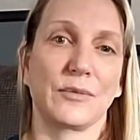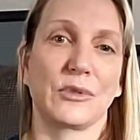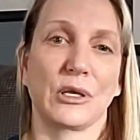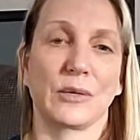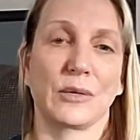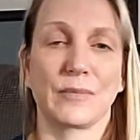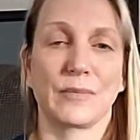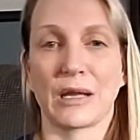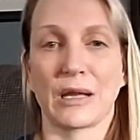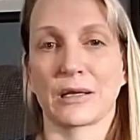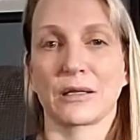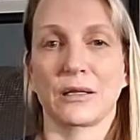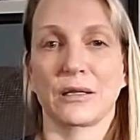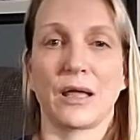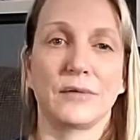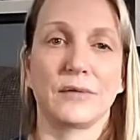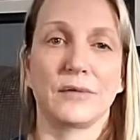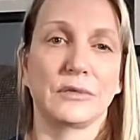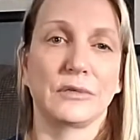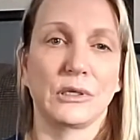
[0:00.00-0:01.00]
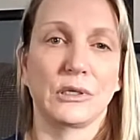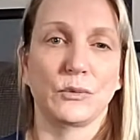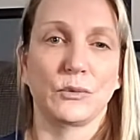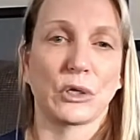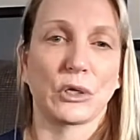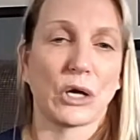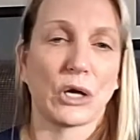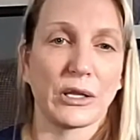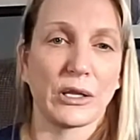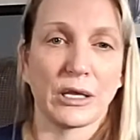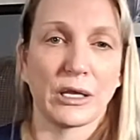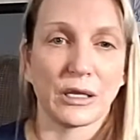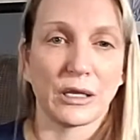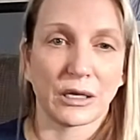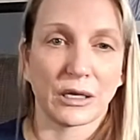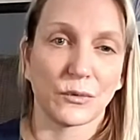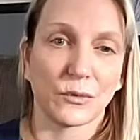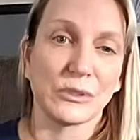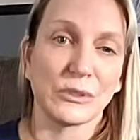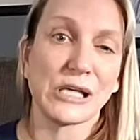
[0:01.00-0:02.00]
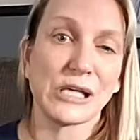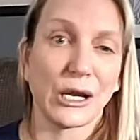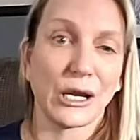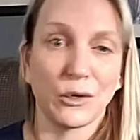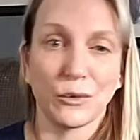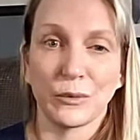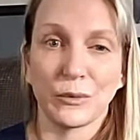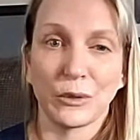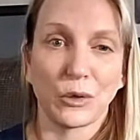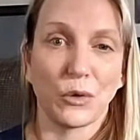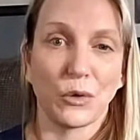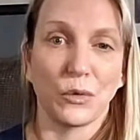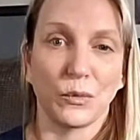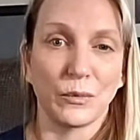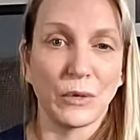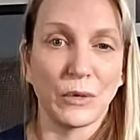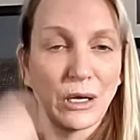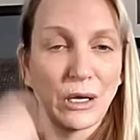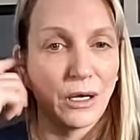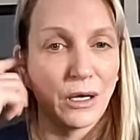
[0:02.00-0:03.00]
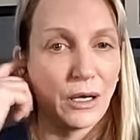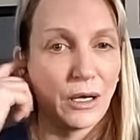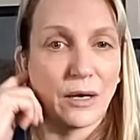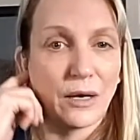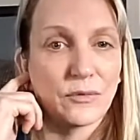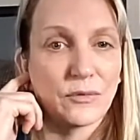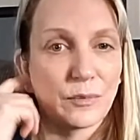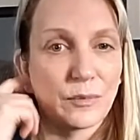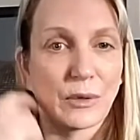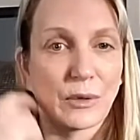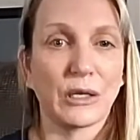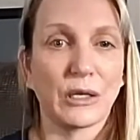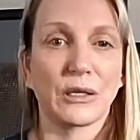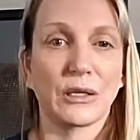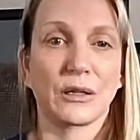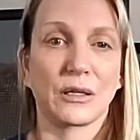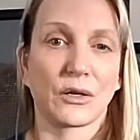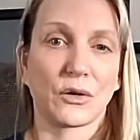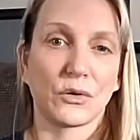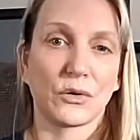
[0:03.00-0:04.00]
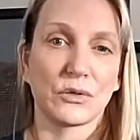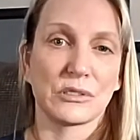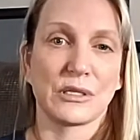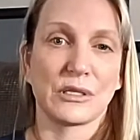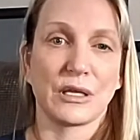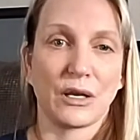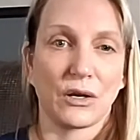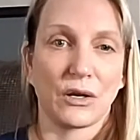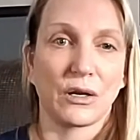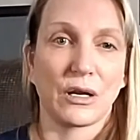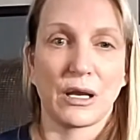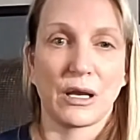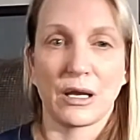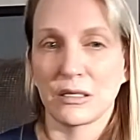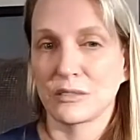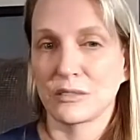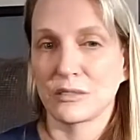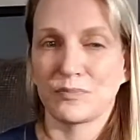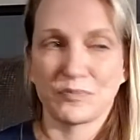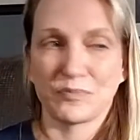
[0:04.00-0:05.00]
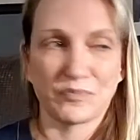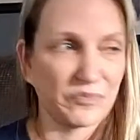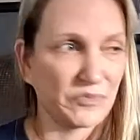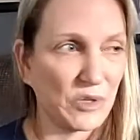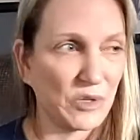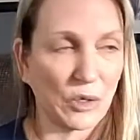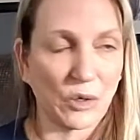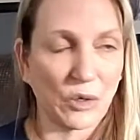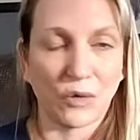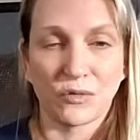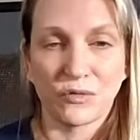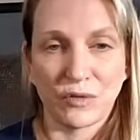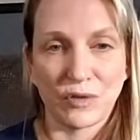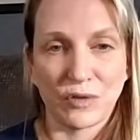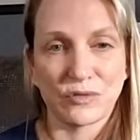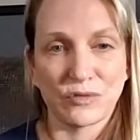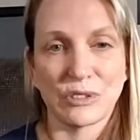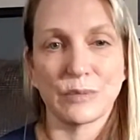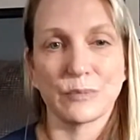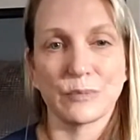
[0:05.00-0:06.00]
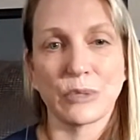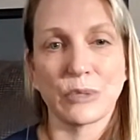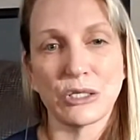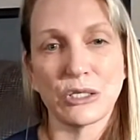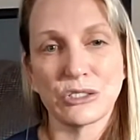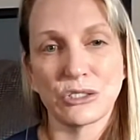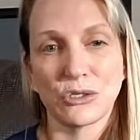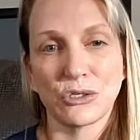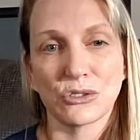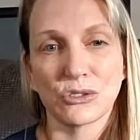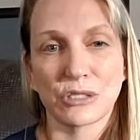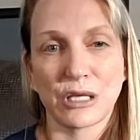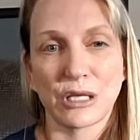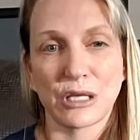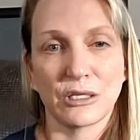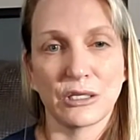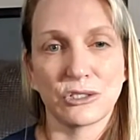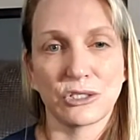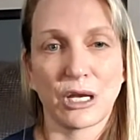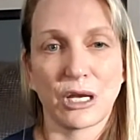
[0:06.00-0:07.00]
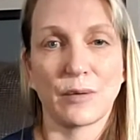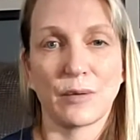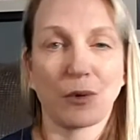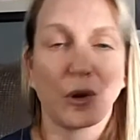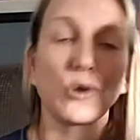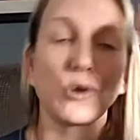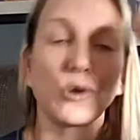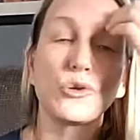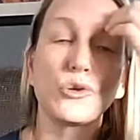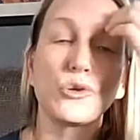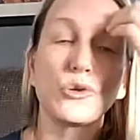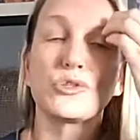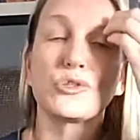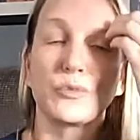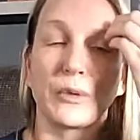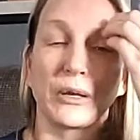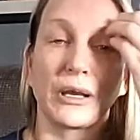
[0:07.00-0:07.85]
Medic 11, we call that like a retirement home. Everybody that goes there has, 15 plus years on the job, or used to be.